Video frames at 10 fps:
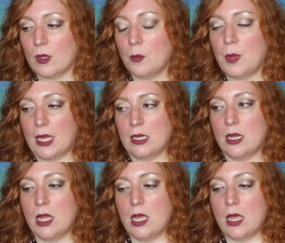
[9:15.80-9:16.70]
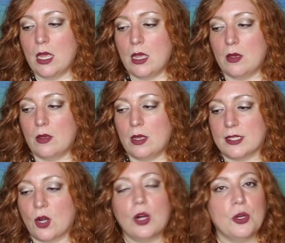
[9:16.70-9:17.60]
But
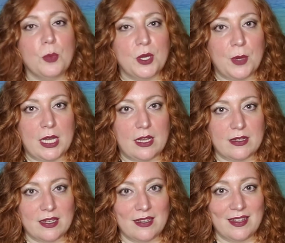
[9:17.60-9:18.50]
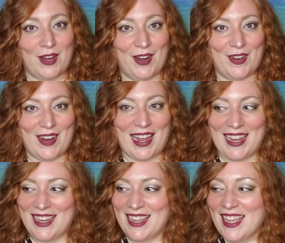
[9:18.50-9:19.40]
it's harder when you're in it,
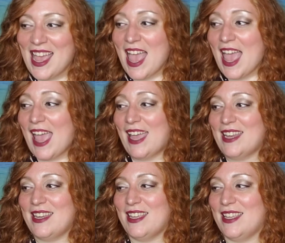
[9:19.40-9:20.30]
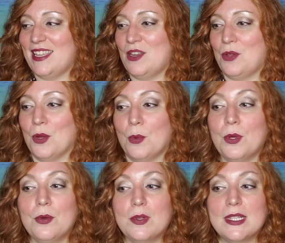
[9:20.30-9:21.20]
right? And, your
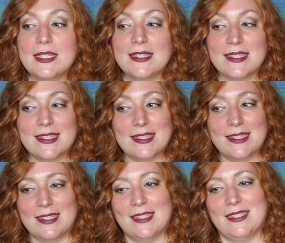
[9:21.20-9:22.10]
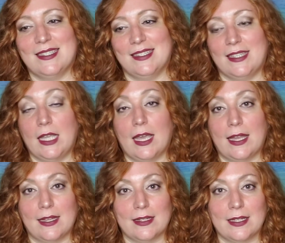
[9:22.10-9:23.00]
wounds
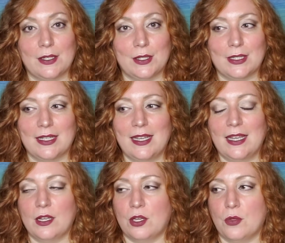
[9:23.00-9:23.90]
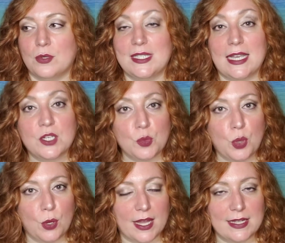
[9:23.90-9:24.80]
get a little, those tender
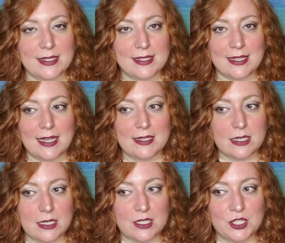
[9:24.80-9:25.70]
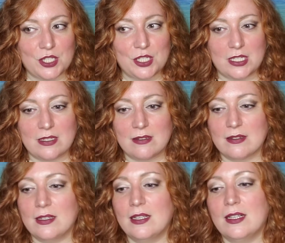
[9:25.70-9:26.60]
points get touched
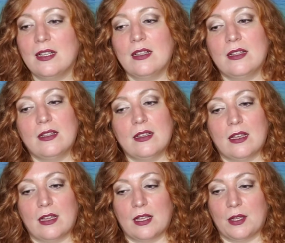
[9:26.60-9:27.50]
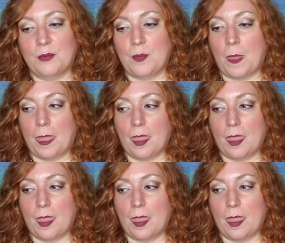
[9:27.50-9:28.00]
and, all